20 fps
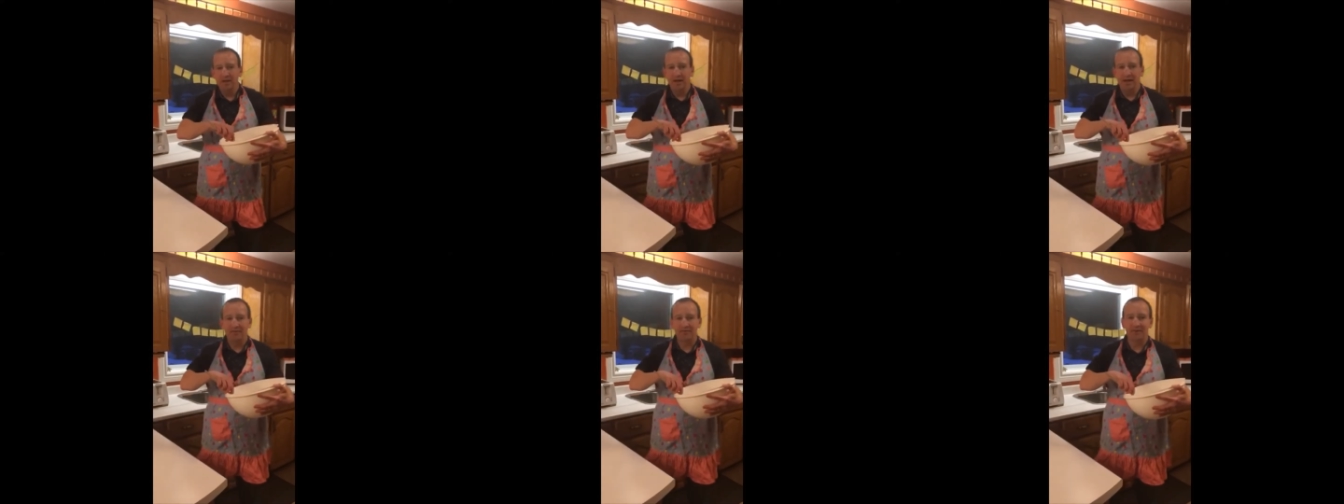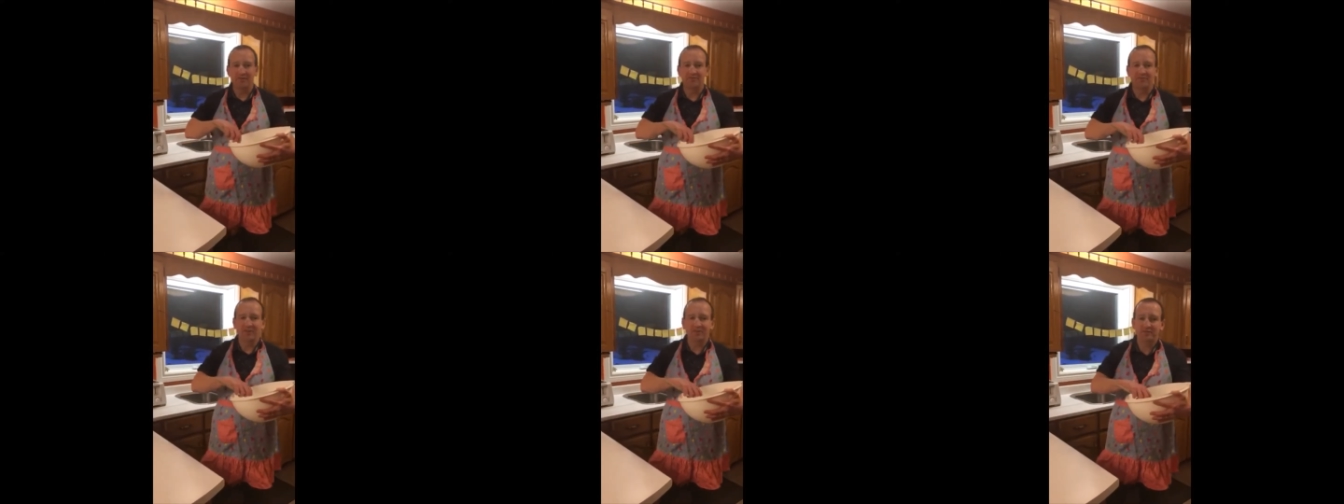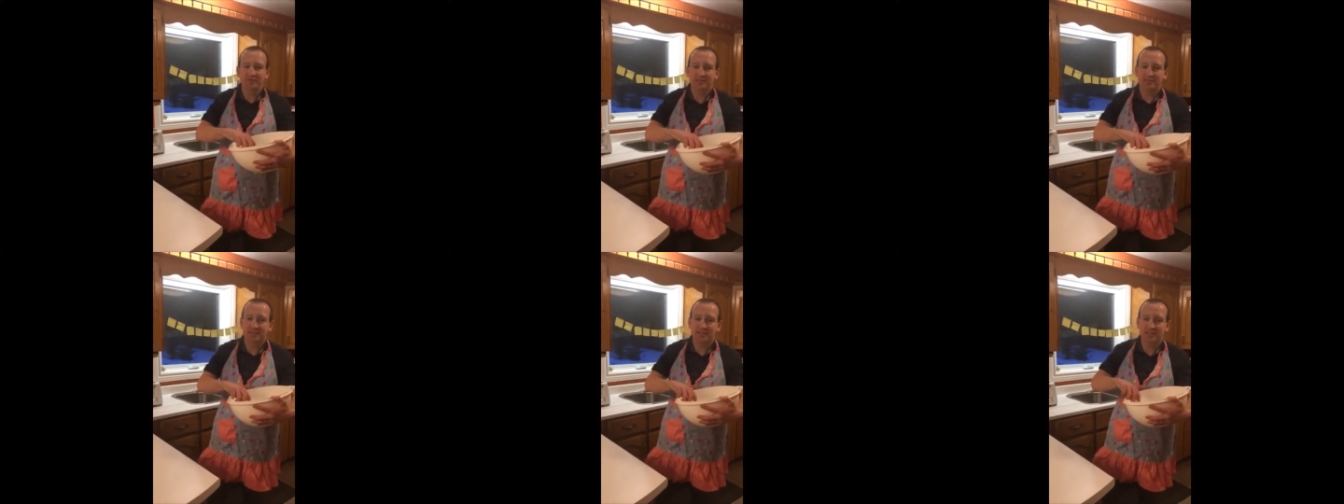I've got
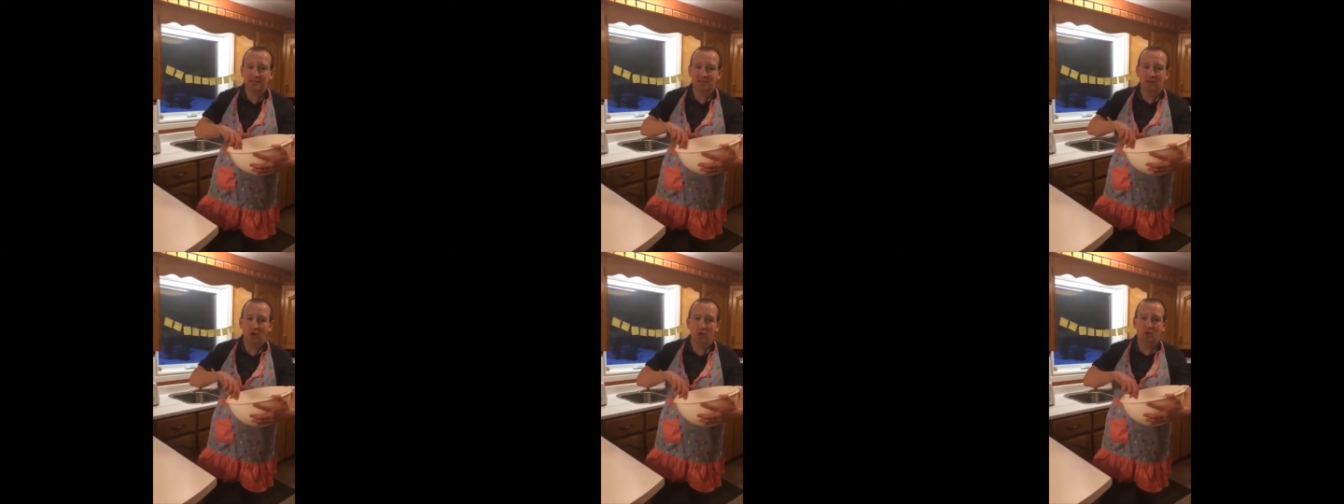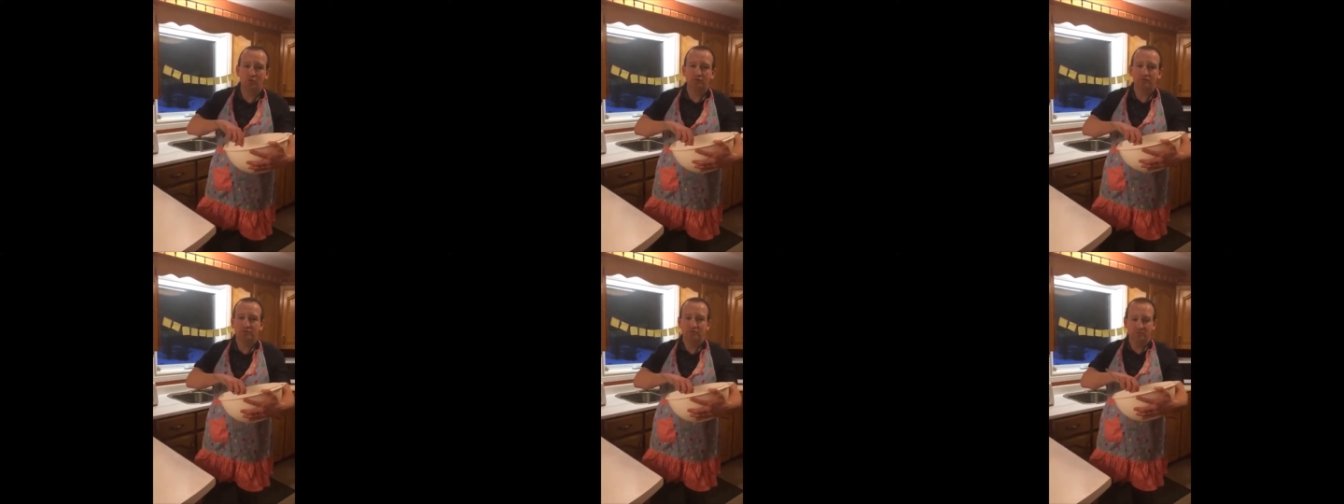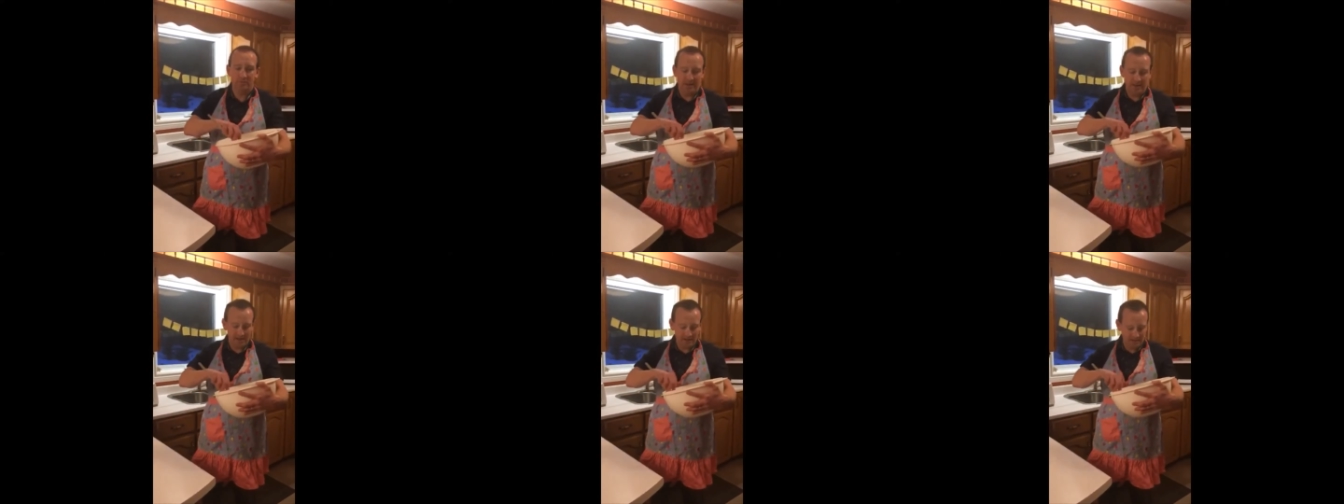56 loaves to
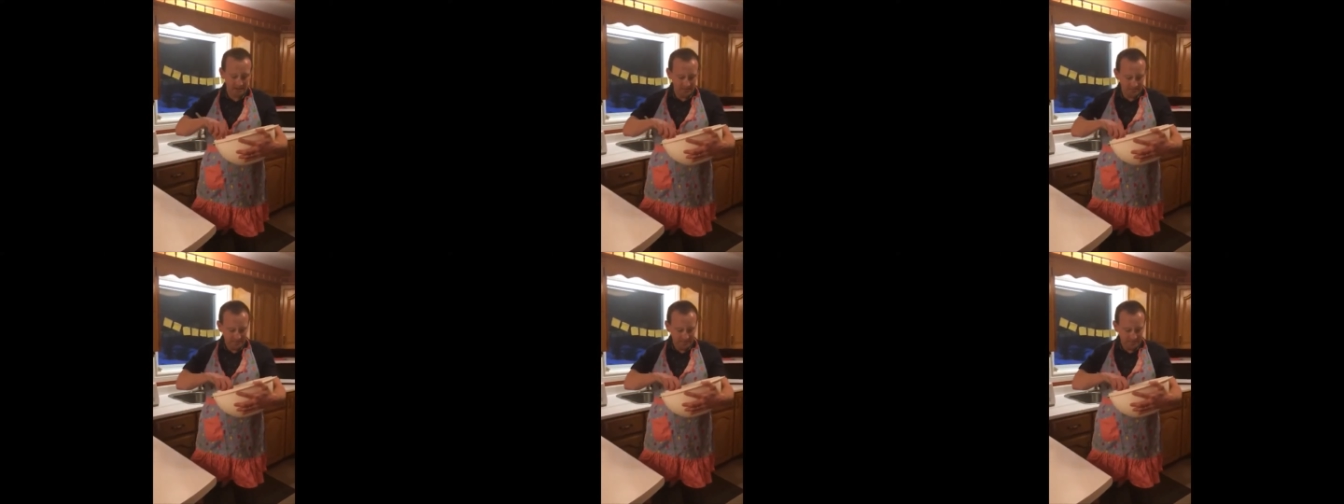make.